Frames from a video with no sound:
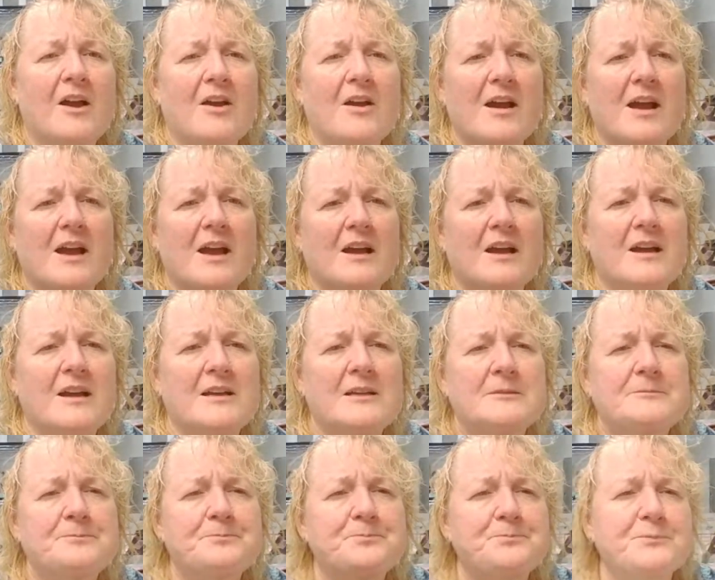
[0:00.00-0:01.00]
All right.
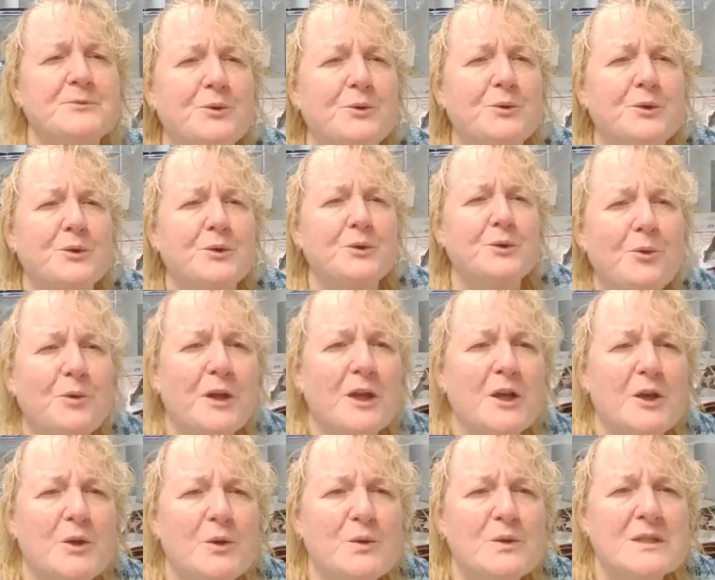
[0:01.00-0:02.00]
Do you
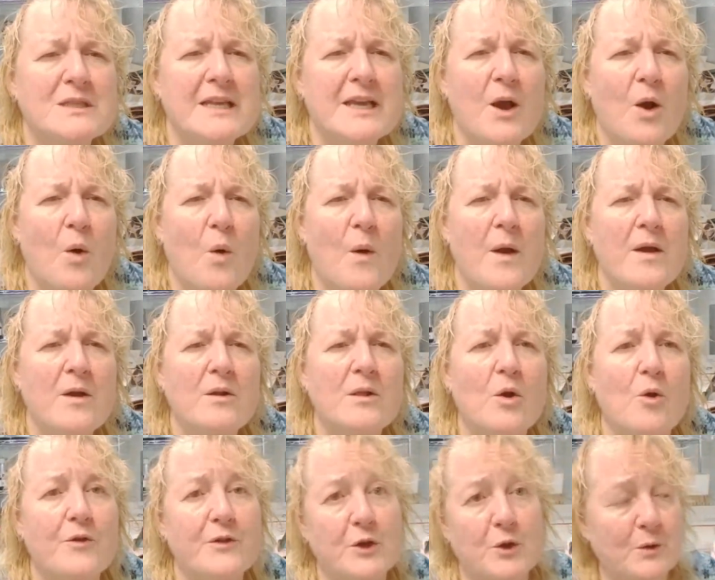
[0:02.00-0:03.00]
use the oil
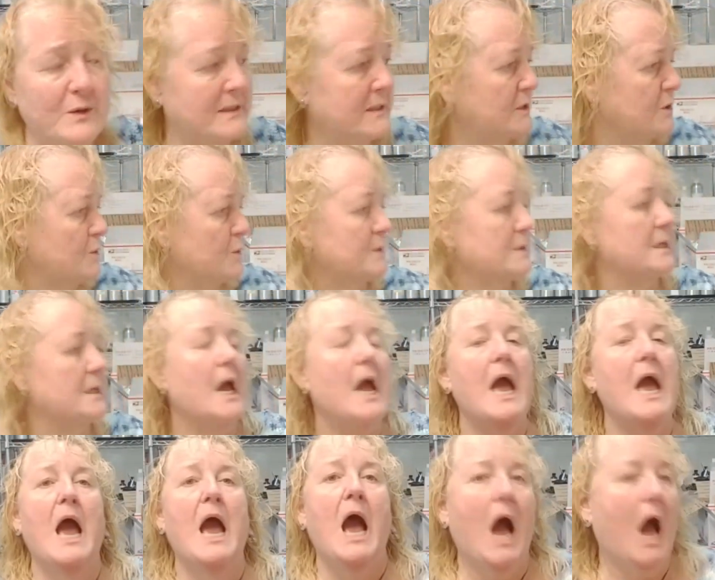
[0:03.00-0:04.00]
or the crystals?
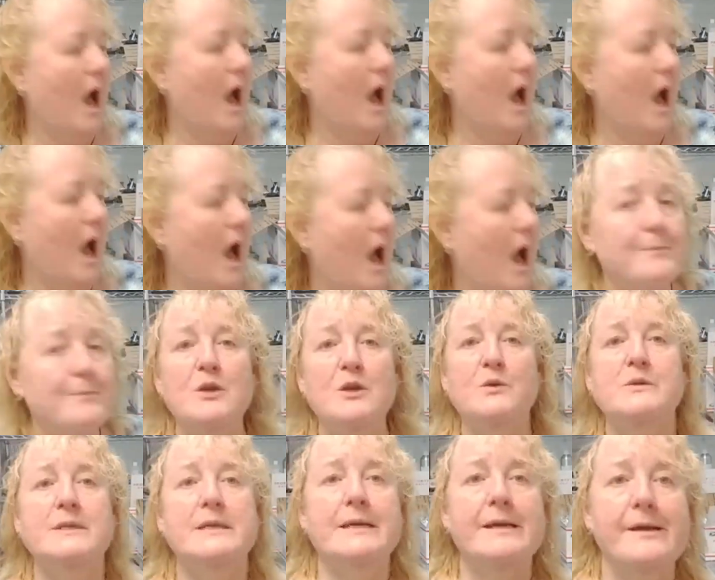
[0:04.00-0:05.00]
I'm
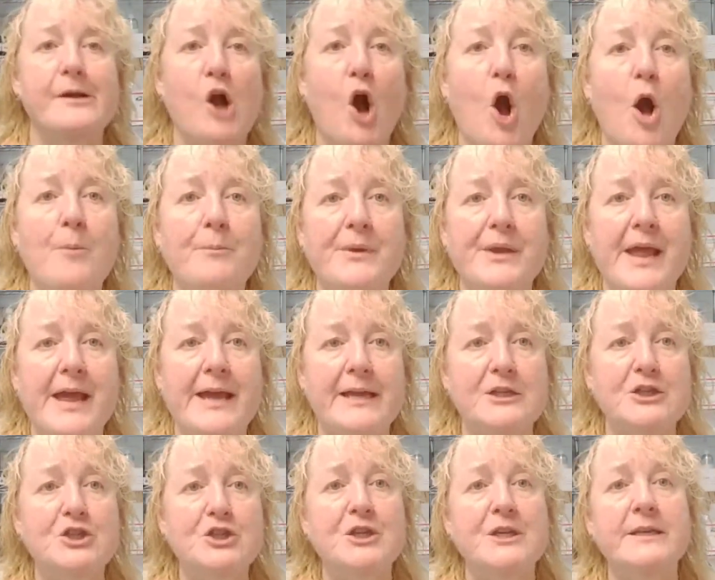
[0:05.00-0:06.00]
using a
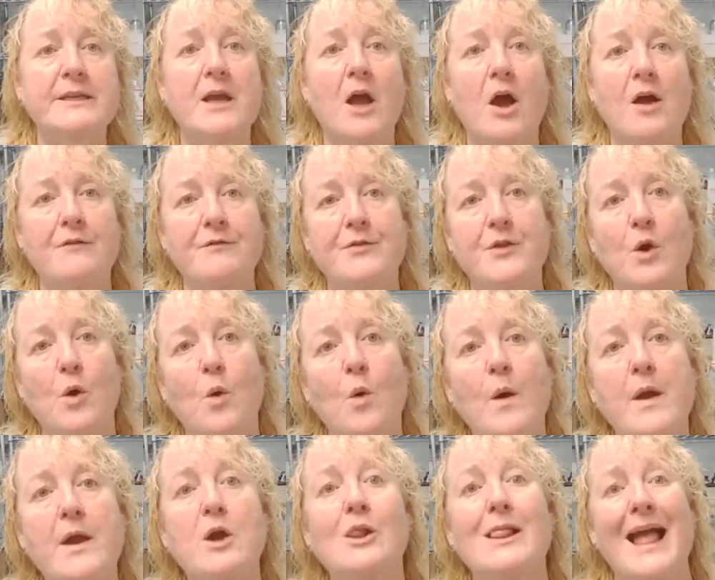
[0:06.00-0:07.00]
combination of the
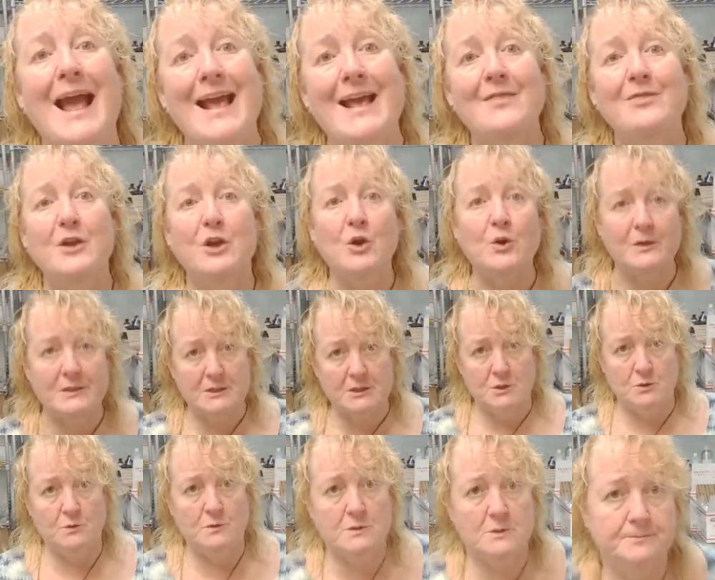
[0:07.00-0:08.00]
oil and the
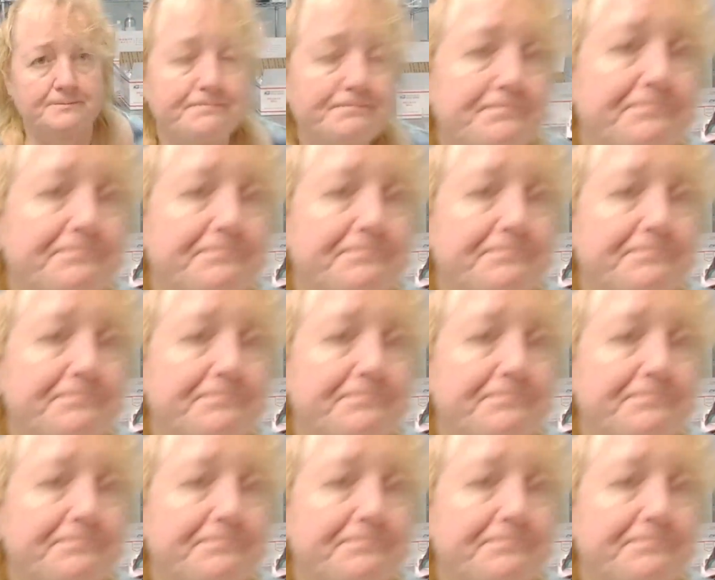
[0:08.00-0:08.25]
crystals.